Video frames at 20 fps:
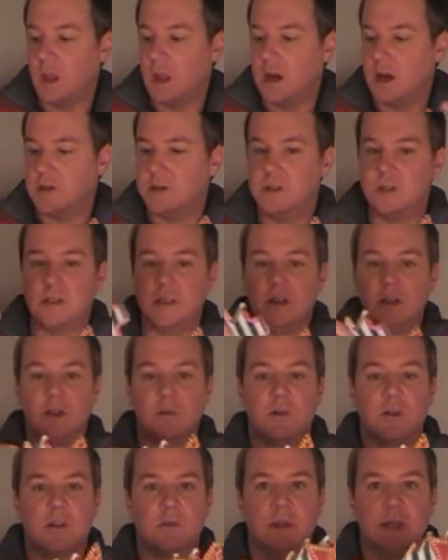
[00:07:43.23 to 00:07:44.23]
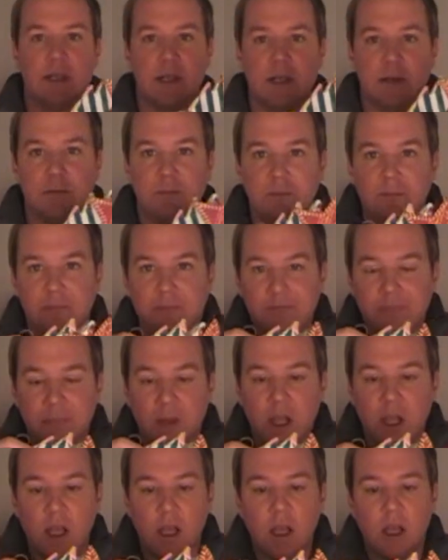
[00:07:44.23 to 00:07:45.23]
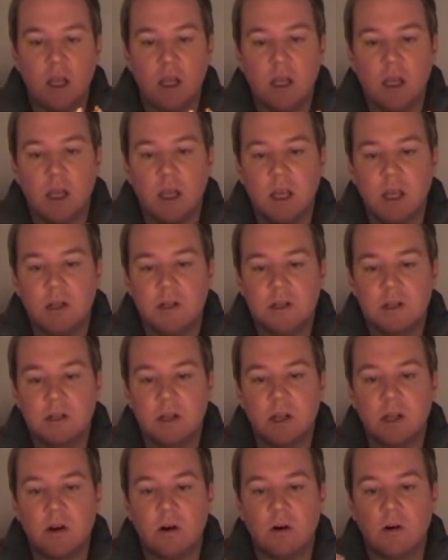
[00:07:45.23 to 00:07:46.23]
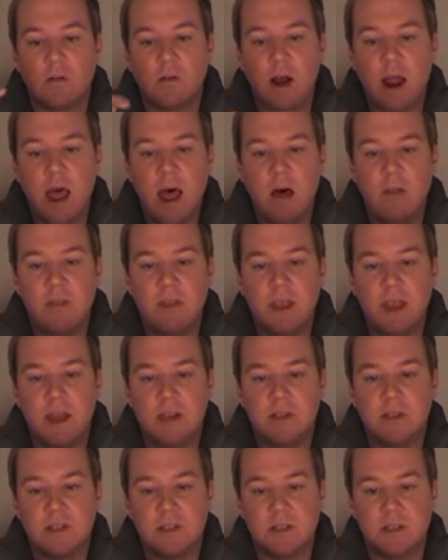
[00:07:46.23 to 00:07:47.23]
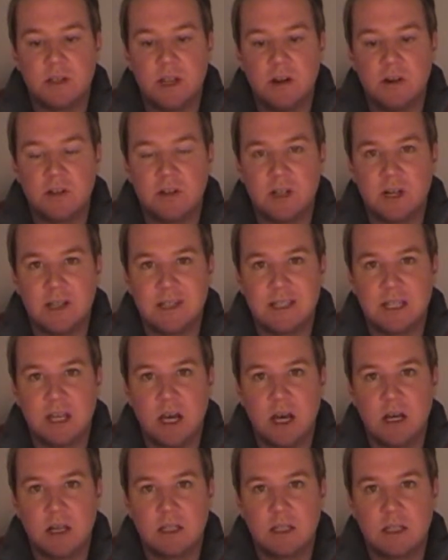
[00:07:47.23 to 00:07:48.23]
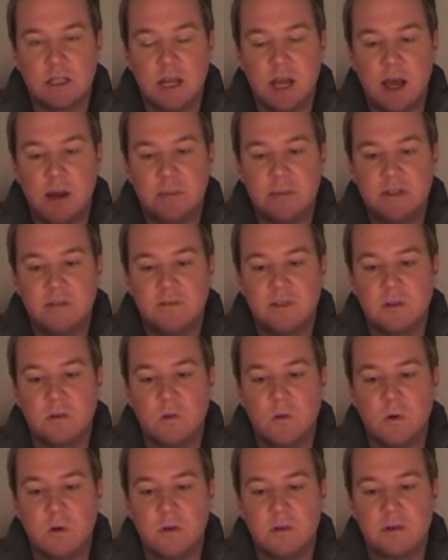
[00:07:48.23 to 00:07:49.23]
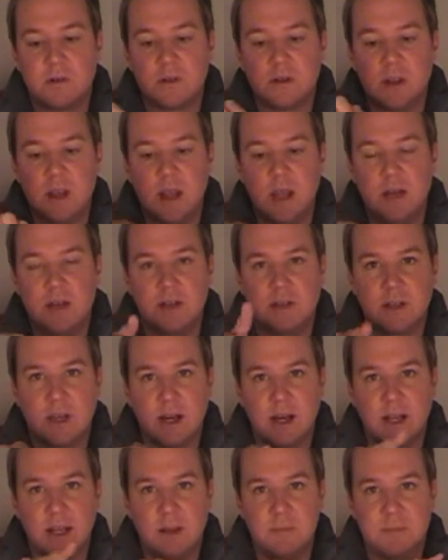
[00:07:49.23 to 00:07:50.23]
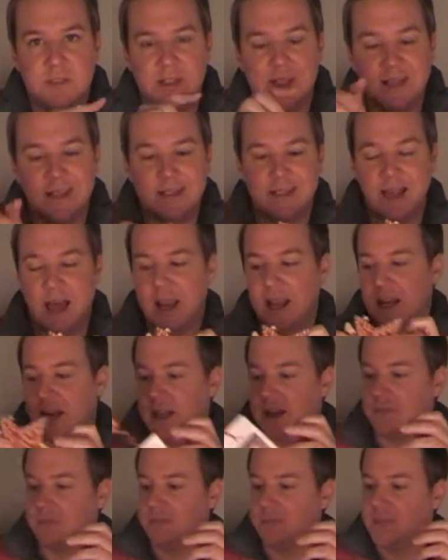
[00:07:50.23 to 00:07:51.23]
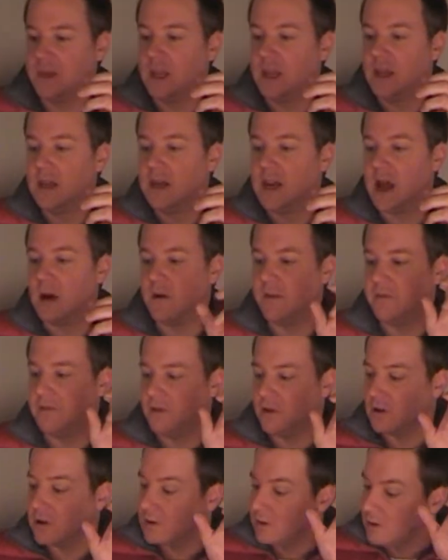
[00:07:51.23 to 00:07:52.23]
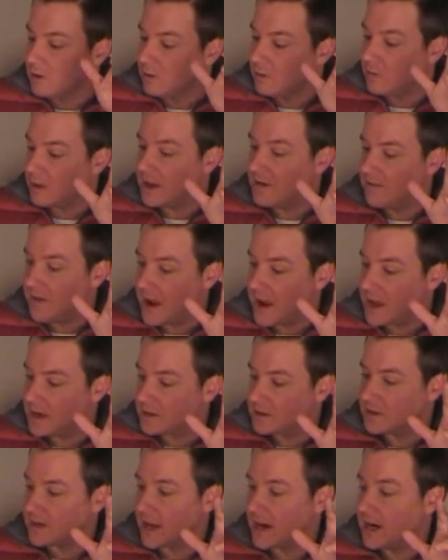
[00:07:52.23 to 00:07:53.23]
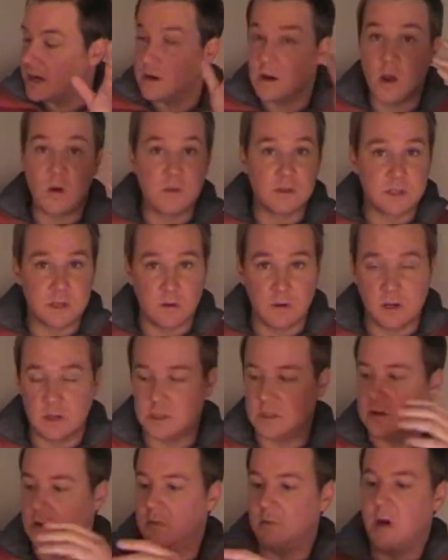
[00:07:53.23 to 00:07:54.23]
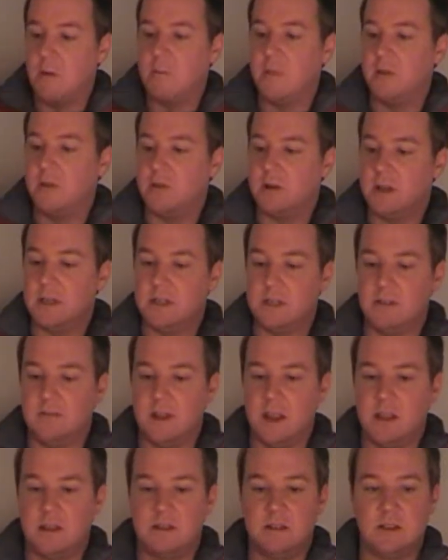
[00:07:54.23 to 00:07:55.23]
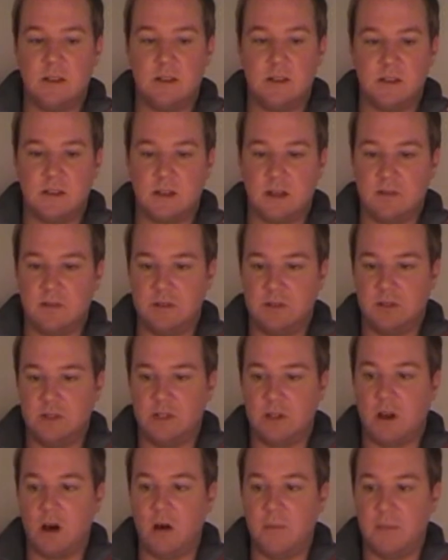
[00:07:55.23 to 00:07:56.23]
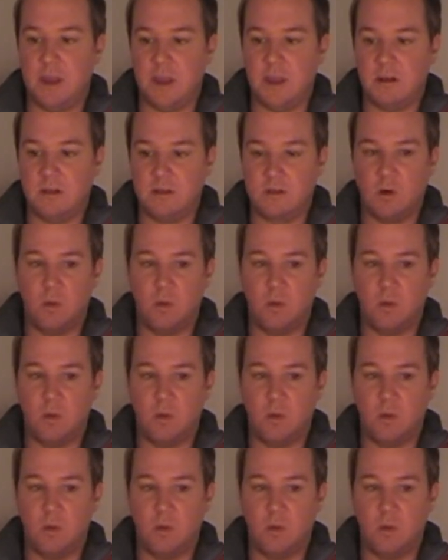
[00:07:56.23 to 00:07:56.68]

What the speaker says: and as you see on the one that we did, it's just going to go around the edges, and you're just going to tuck the tops of the corners and just kind of keep zig-zagging it. Now, if you're a little advanced, I didn't know this going into it. My mother is advanced in this stuff, and she told me.